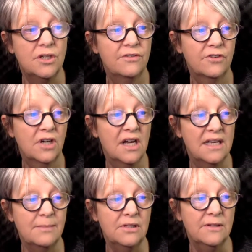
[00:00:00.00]
for
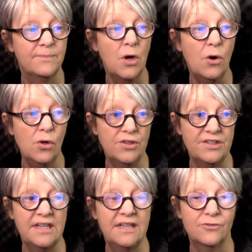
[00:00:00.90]
libel? All that
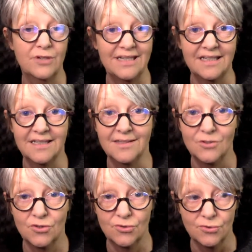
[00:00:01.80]
I have written is
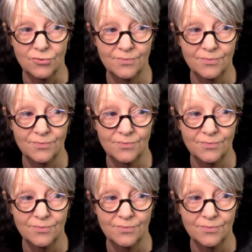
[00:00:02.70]
true.